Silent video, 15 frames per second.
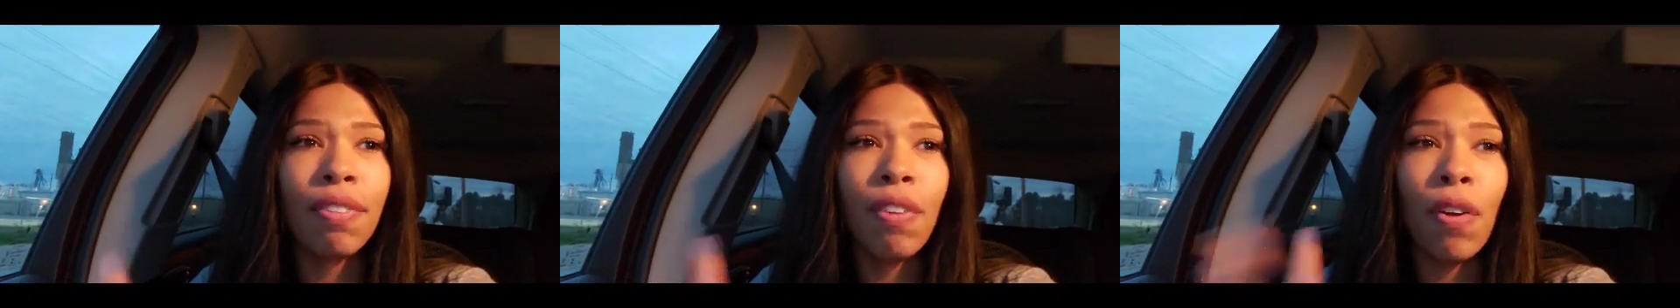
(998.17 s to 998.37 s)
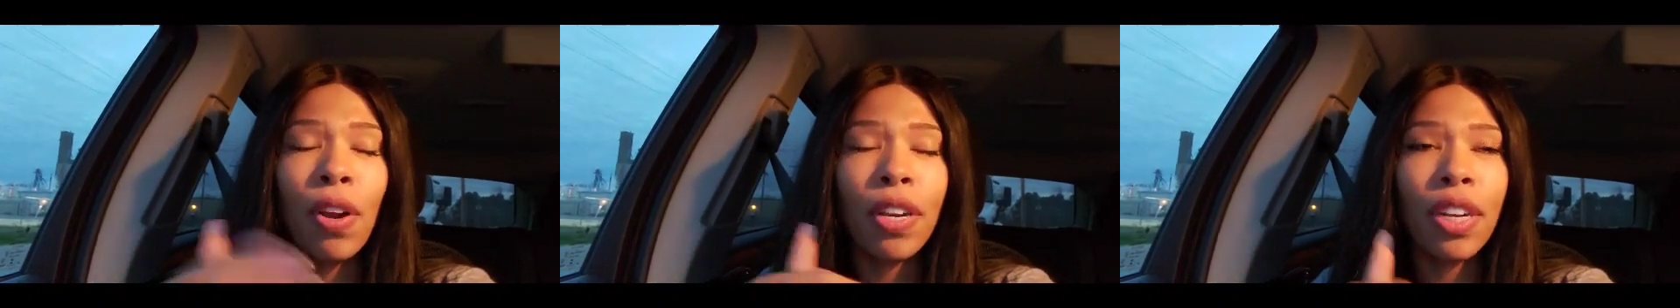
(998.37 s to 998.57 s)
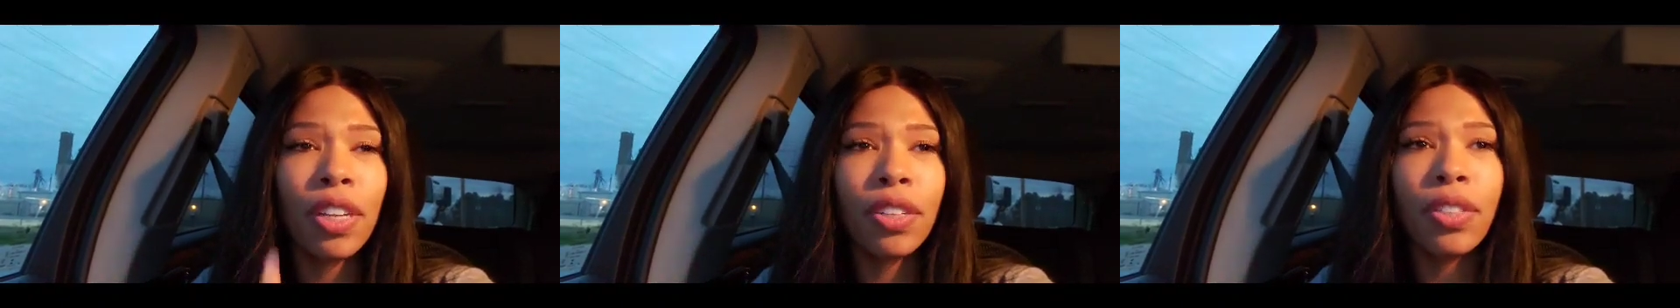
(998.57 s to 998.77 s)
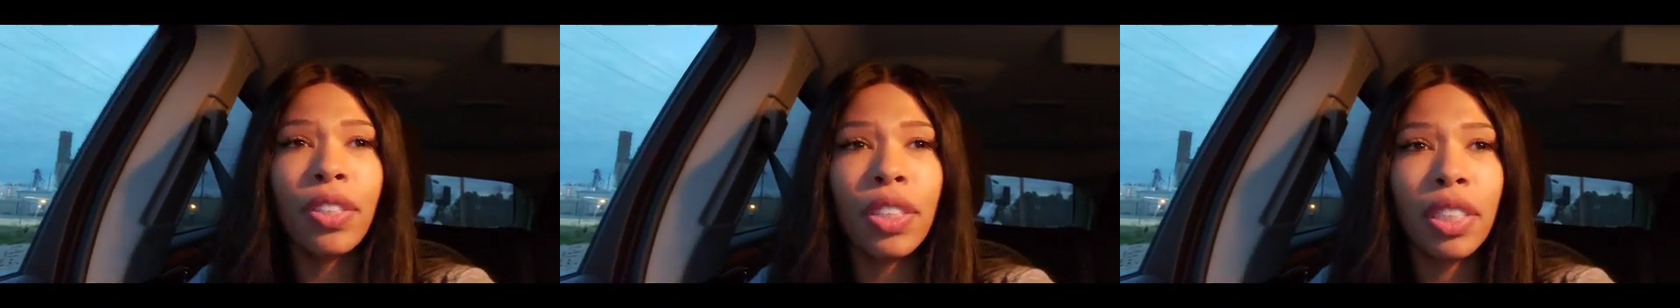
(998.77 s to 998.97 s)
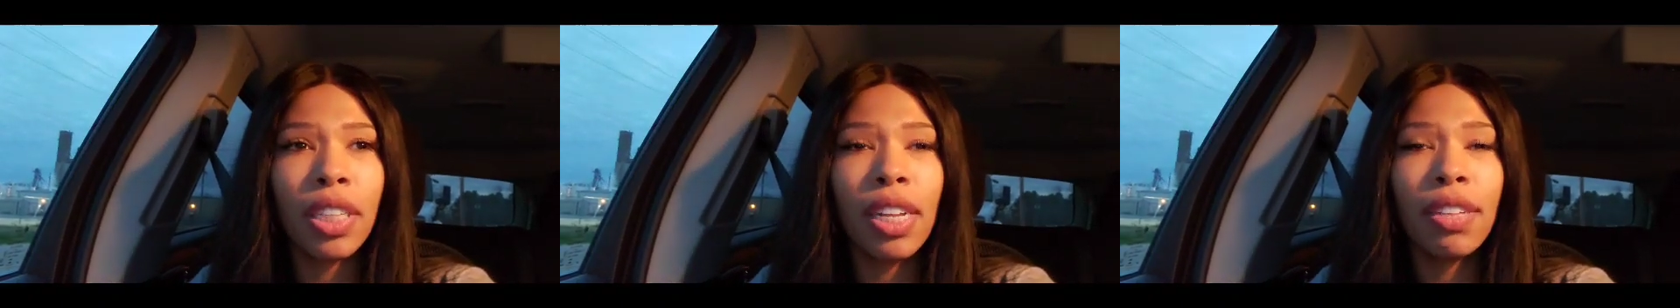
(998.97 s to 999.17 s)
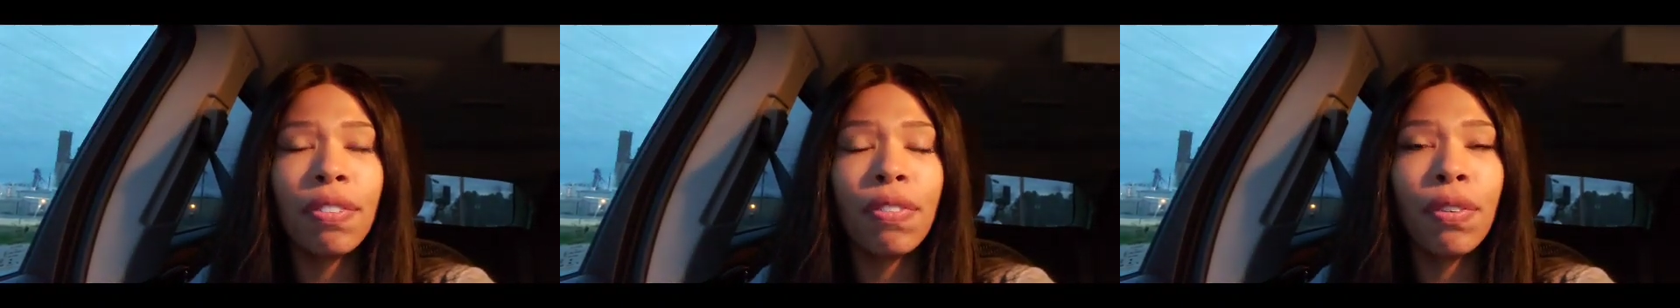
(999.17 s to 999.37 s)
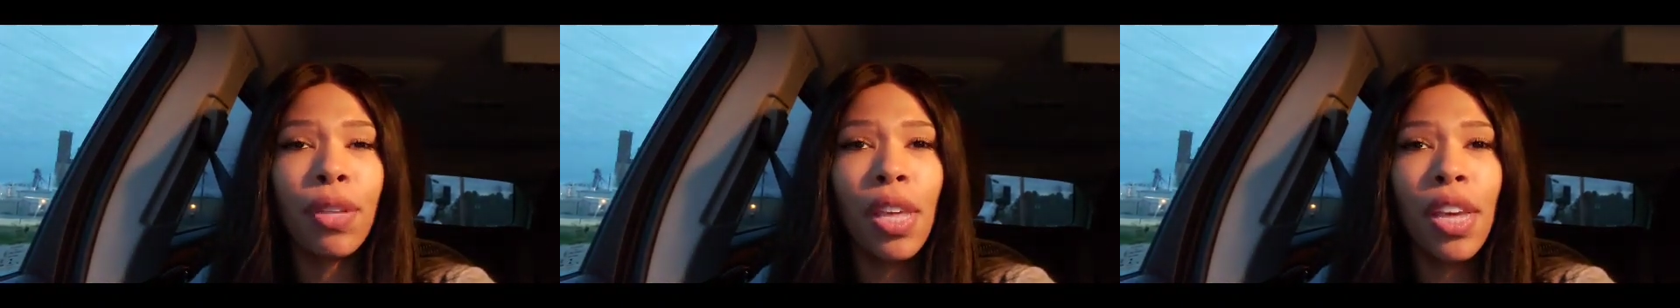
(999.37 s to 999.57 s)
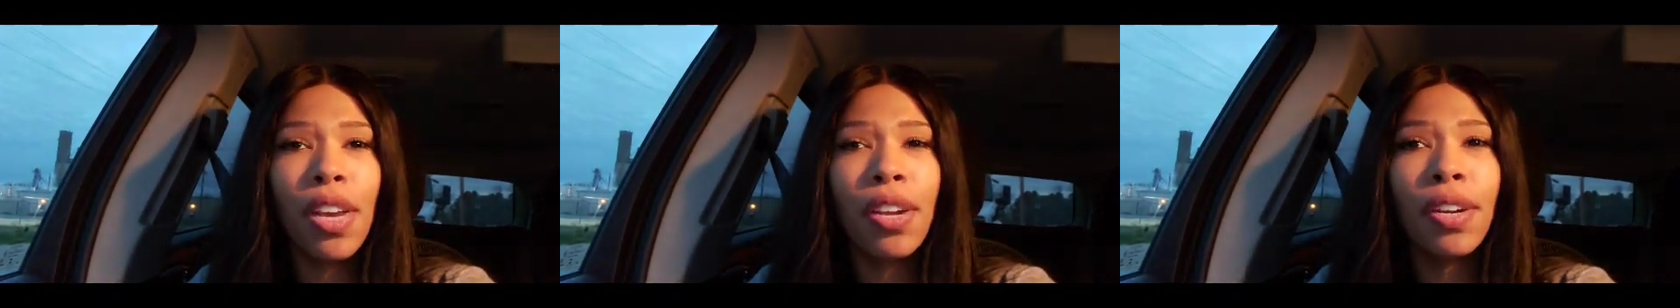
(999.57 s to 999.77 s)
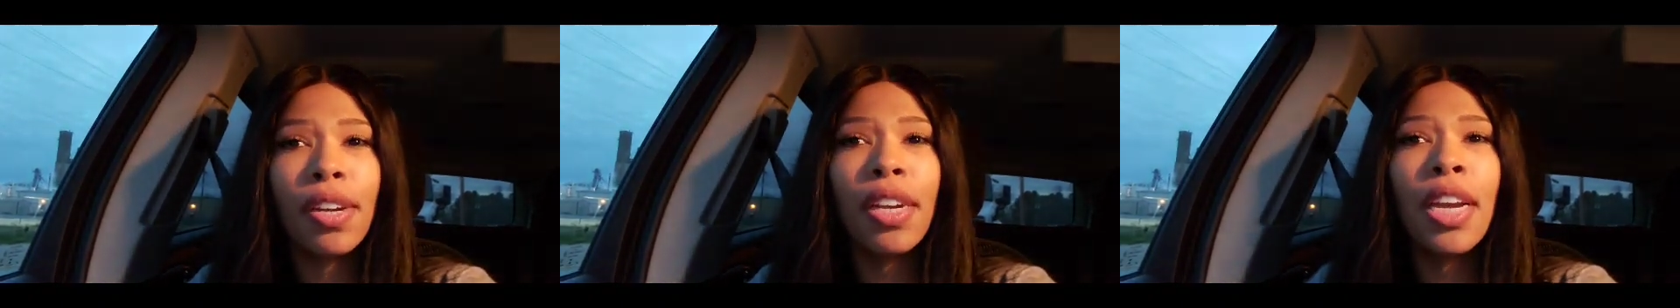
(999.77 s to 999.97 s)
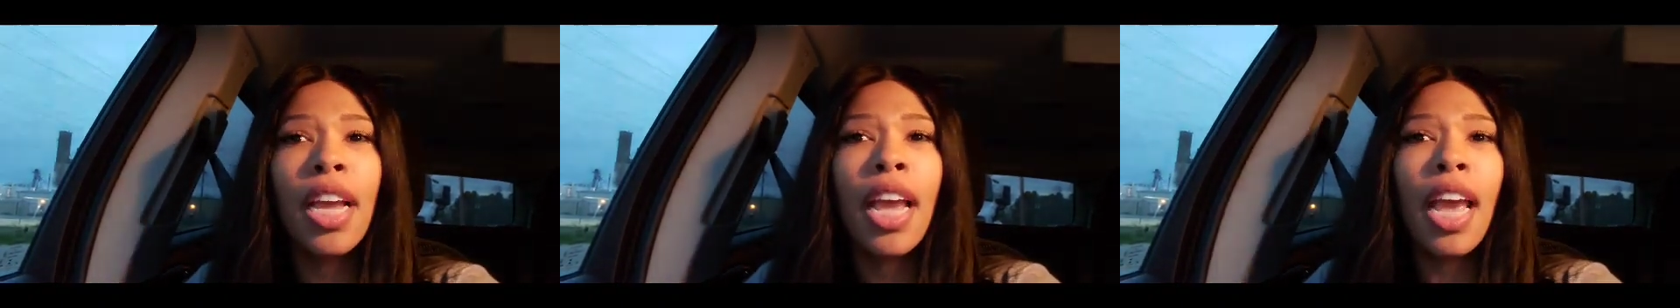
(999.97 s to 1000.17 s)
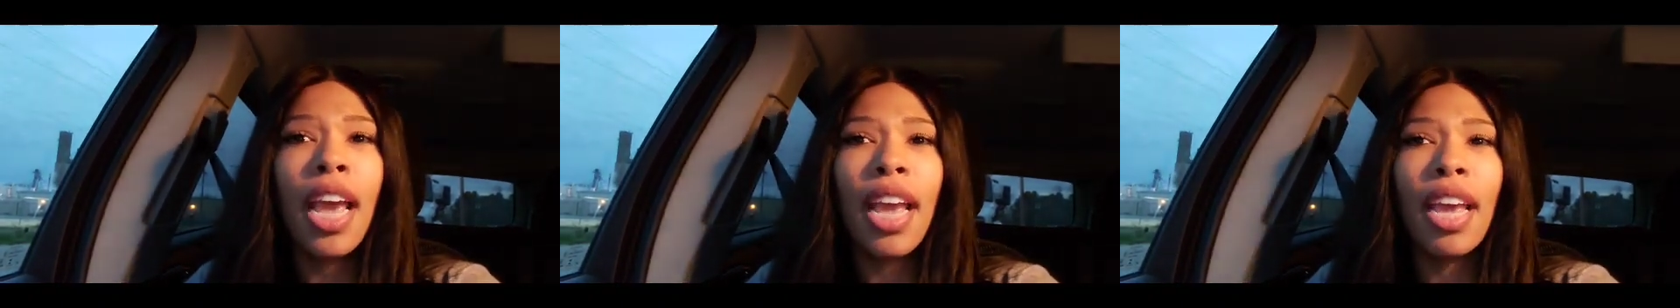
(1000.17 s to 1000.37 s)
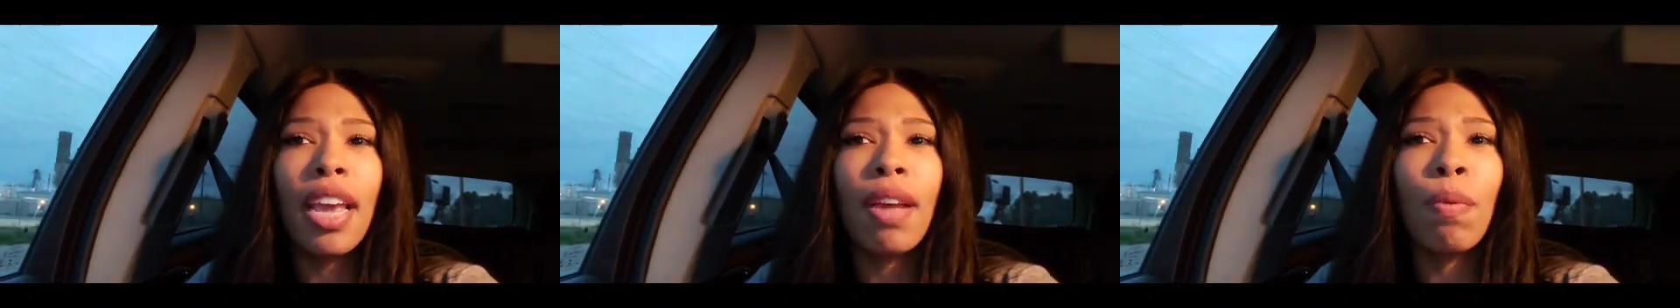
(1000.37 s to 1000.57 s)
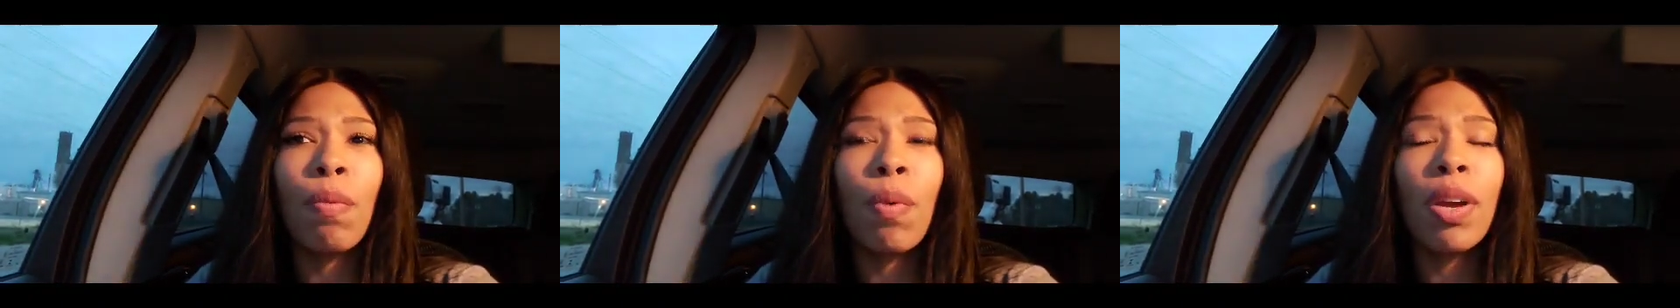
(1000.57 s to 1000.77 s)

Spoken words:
for another successful year. And